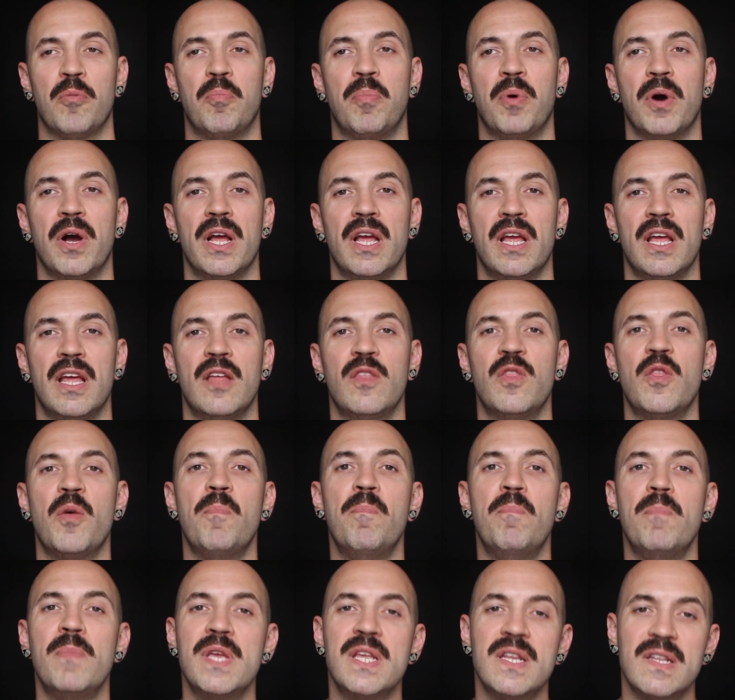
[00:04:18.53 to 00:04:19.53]
But in the
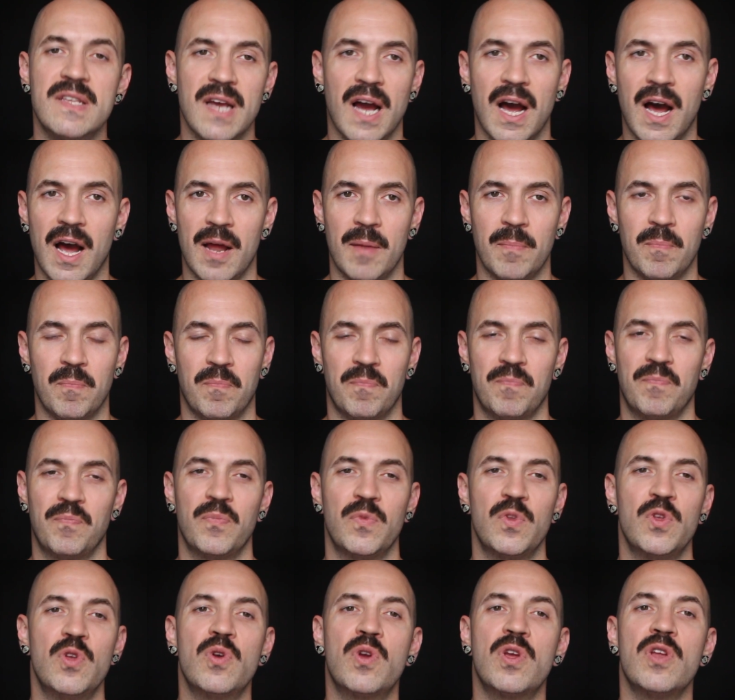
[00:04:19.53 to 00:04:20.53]
meantime,
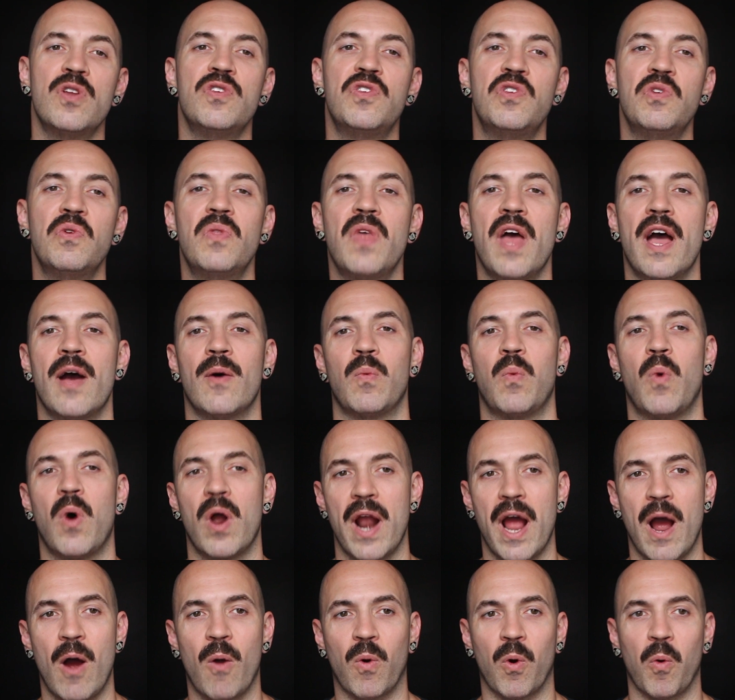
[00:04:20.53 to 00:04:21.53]
you can do that
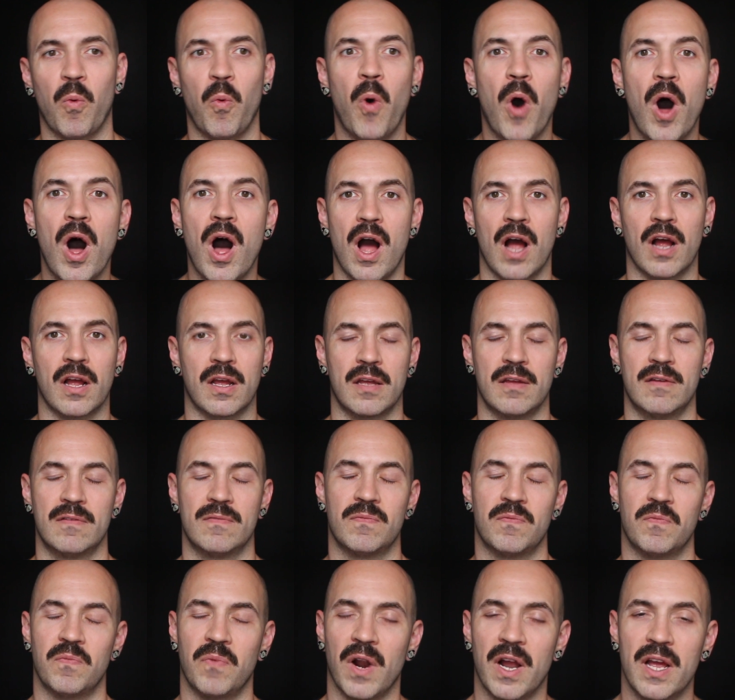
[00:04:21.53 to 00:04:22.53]
1 hour walk,
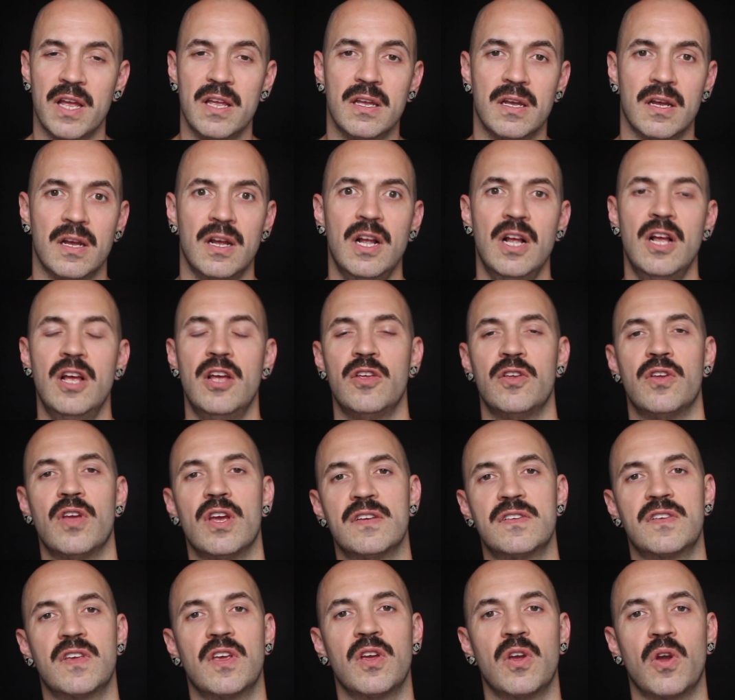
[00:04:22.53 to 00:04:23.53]
right? You
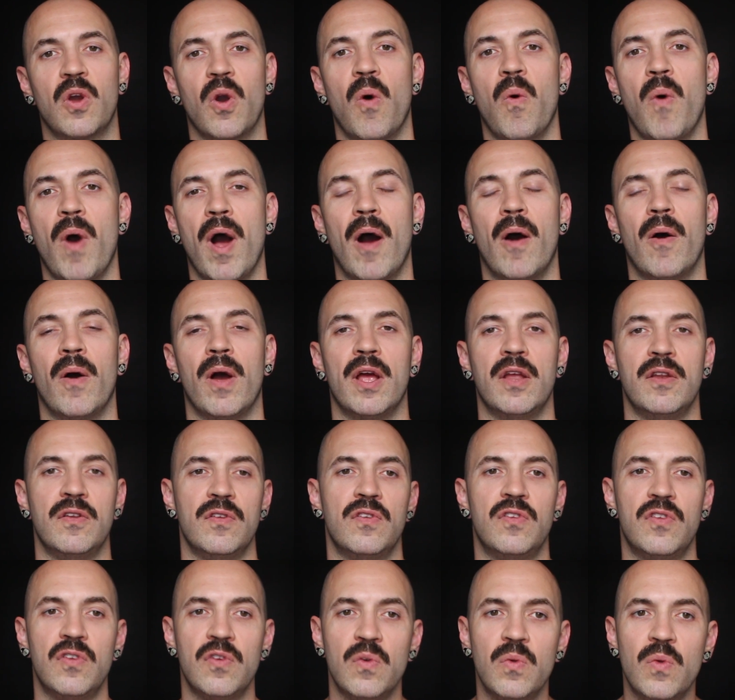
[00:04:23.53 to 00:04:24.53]
guys can go out
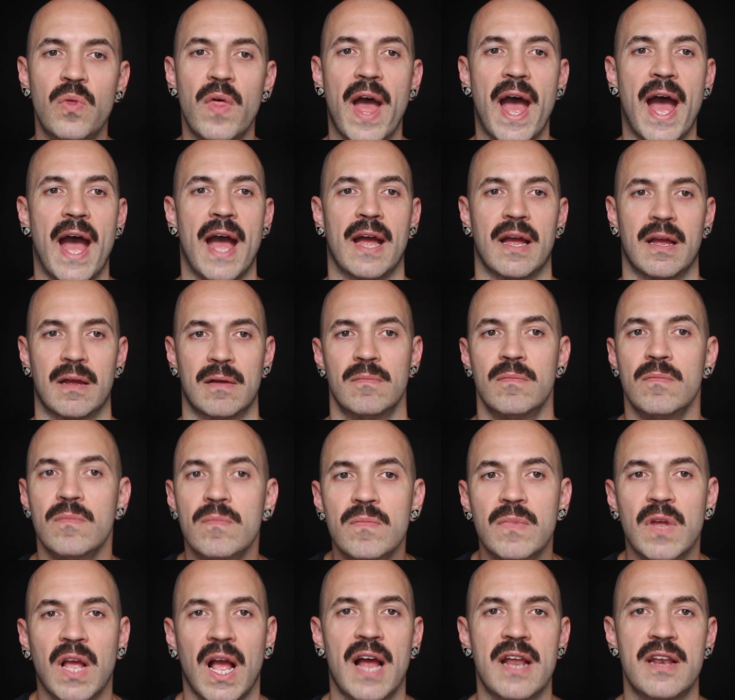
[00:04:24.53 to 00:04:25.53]
and do that
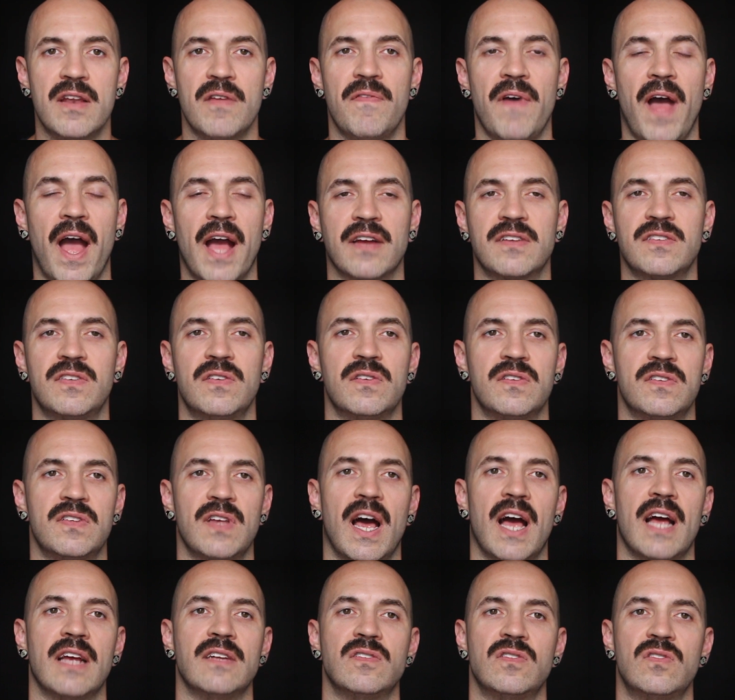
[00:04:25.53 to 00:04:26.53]
kind of
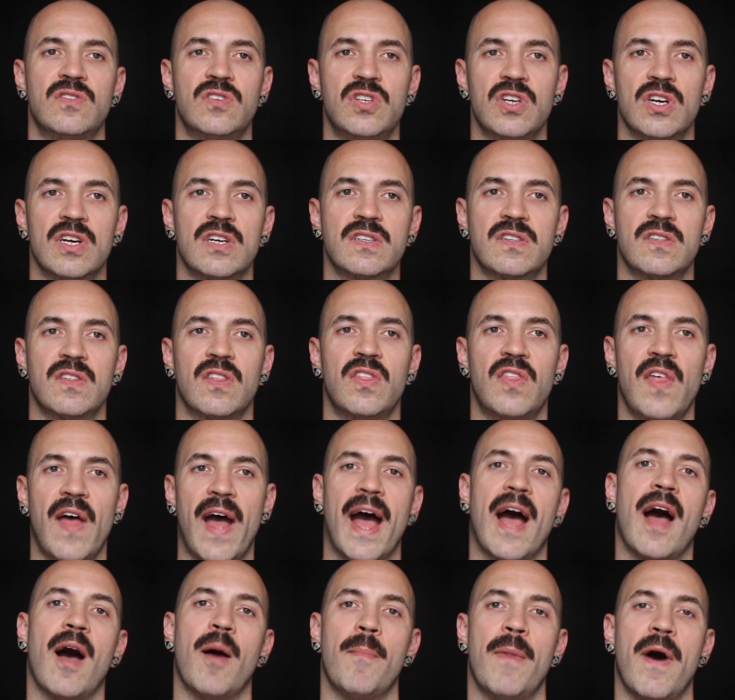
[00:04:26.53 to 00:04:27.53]
exercise, just
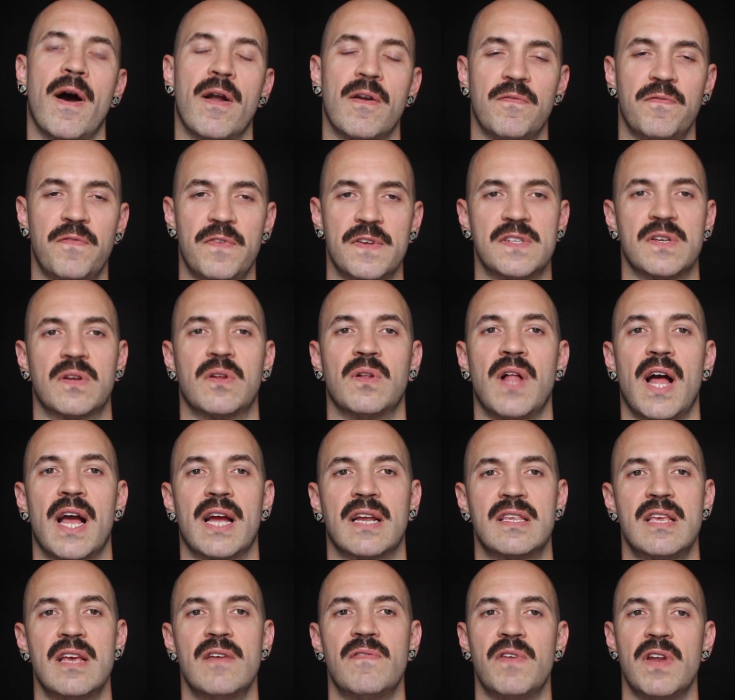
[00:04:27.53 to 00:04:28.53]
that amount of physical
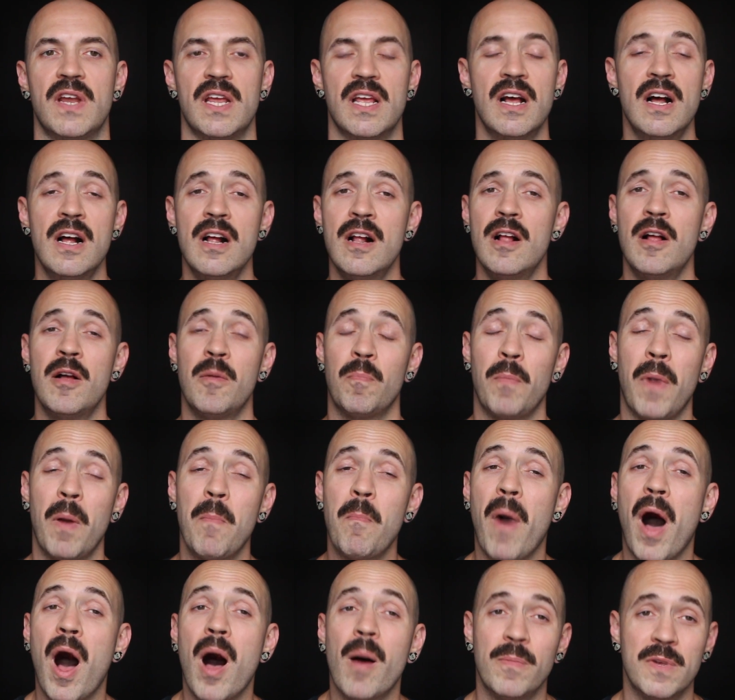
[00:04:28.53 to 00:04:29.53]
activity. My
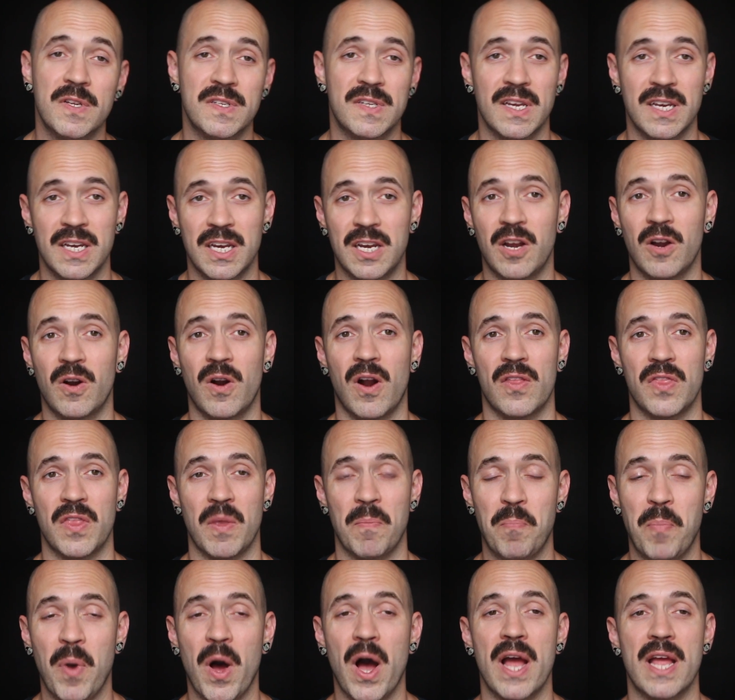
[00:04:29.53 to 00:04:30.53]
mom is in here on the
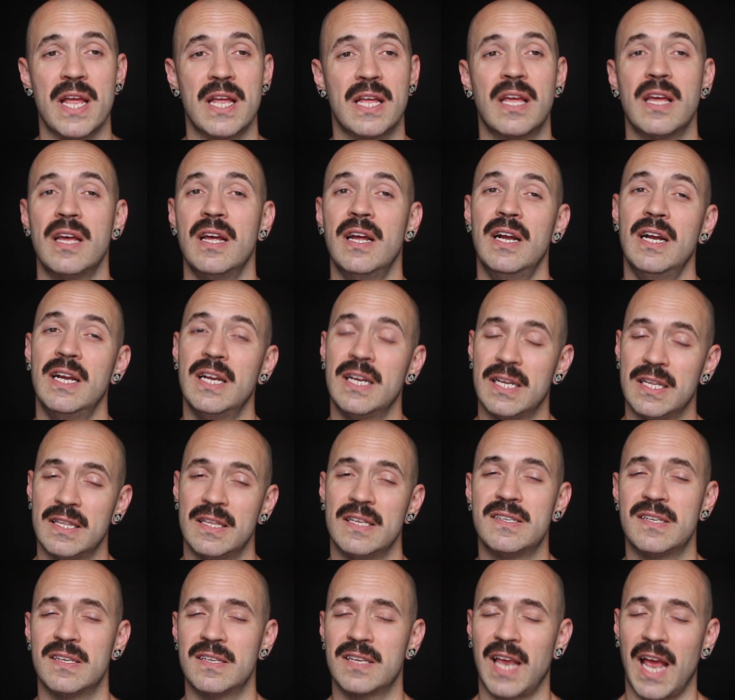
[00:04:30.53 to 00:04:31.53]
bike,
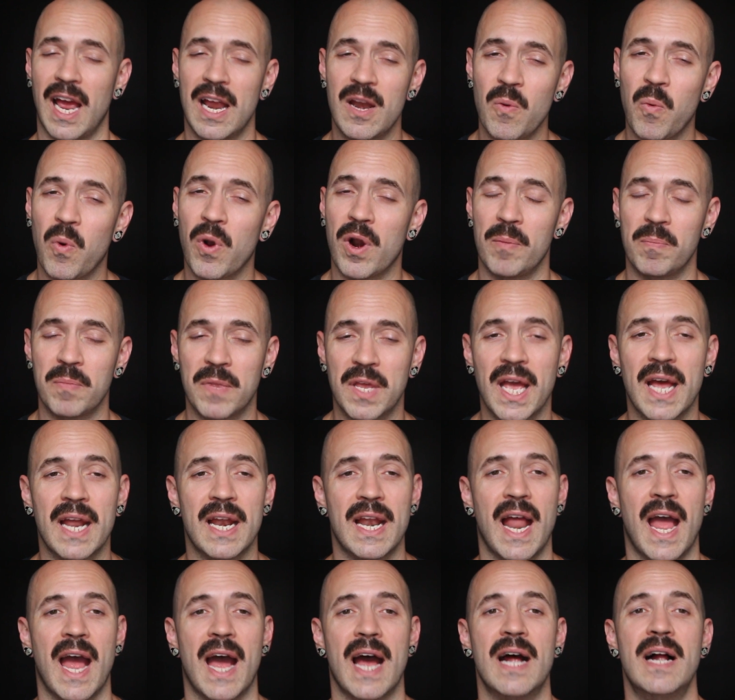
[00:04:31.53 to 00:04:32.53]
and this is kind of what I'm
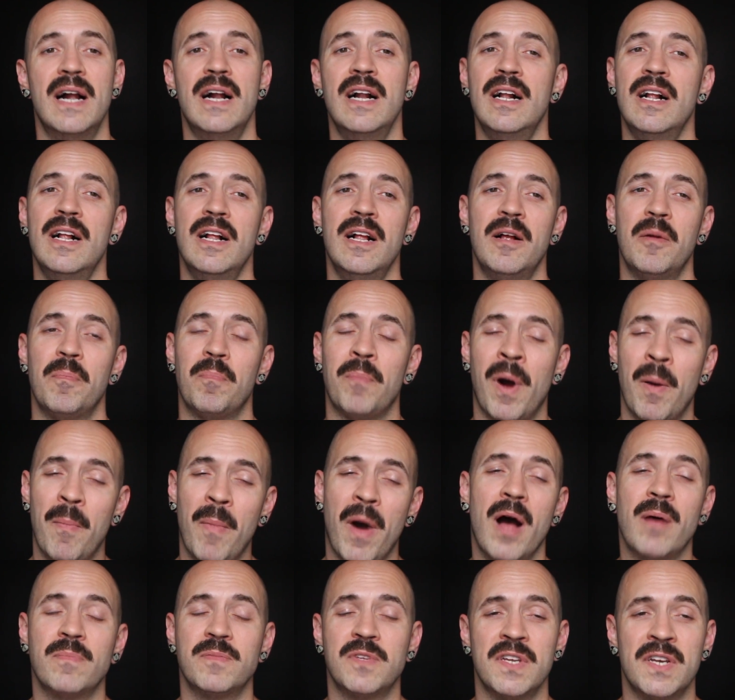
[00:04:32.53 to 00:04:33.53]
getting at. My
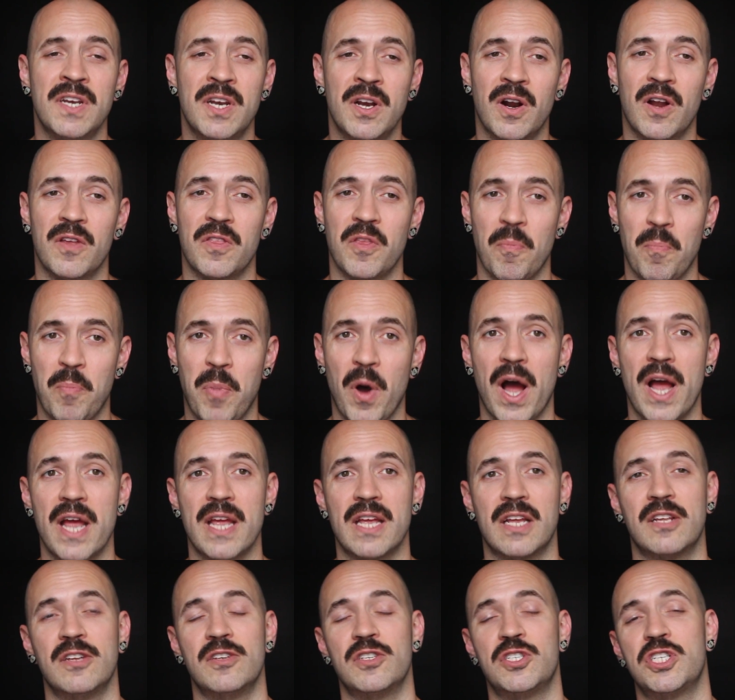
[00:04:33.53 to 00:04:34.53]
mom's in here on the
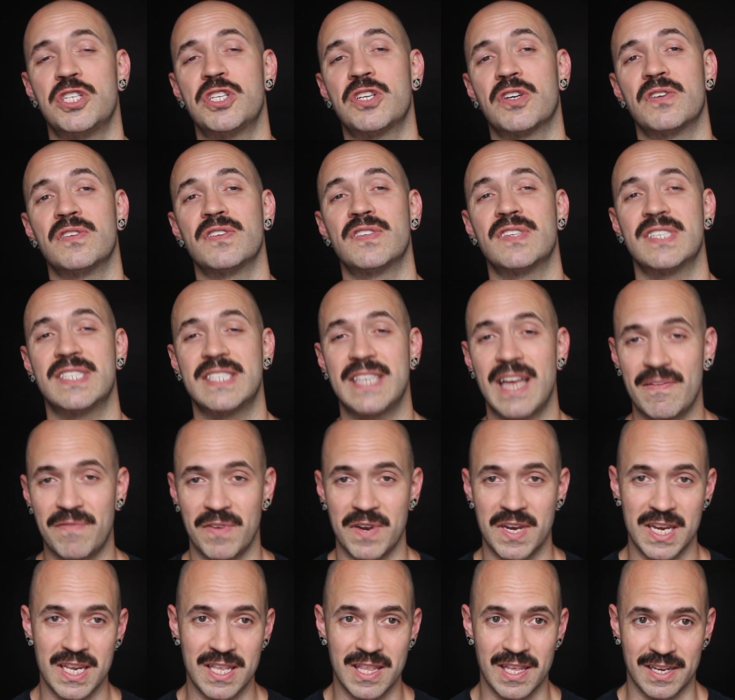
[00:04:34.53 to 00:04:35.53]
bike. She turned
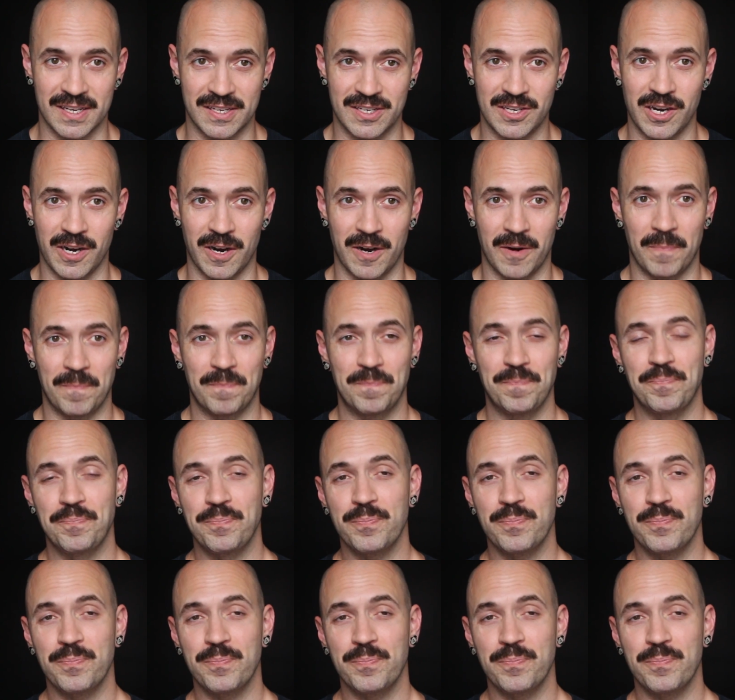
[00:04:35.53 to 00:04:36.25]
70 this year.